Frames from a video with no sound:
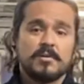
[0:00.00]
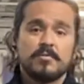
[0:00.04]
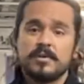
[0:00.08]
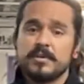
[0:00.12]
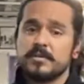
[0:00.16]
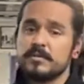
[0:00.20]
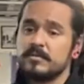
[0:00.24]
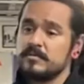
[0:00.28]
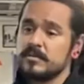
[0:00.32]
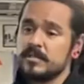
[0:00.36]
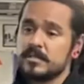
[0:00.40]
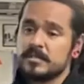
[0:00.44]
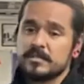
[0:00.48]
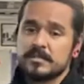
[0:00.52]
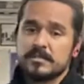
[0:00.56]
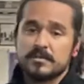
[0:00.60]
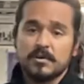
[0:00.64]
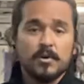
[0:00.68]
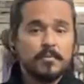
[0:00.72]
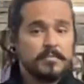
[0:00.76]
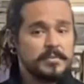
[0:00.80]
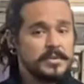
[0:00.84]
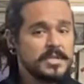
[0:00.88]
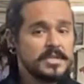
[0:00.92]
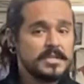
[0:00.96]
whether it's
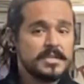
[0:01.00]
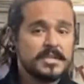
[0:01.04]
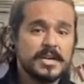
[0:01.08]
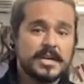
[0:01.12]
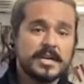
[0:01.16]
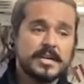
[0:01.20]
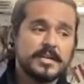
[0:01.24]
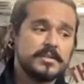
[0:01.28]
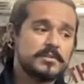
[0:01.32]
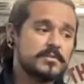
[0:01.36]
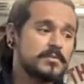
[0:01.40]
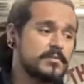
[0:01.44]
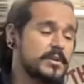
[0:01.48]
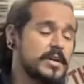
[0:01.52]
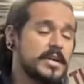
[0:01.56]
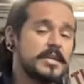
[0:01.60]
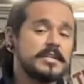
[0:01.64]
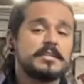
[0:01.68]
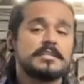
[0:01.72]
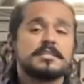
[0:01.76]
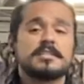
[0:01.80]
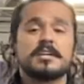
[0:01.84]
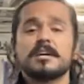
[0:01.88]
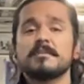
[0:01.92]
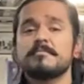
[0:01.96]
opening night or
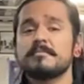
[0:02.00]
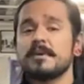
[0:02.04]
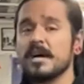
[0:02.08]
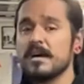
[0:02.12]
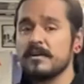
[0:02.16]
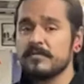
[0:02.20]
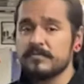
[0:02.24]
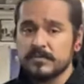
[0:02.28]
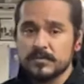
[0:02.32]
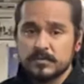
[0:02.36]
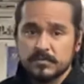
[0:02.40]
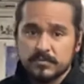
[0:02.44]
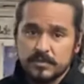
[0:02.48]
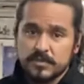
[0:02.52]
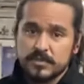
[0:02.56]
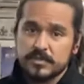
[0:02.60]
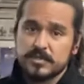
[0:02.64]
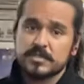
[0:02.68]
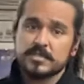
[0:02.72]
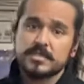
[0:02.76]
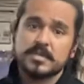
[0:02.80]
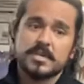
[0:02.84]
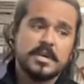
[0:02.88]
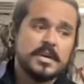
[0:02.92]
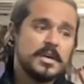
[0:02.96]
anytime
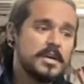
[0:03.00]
afterwards.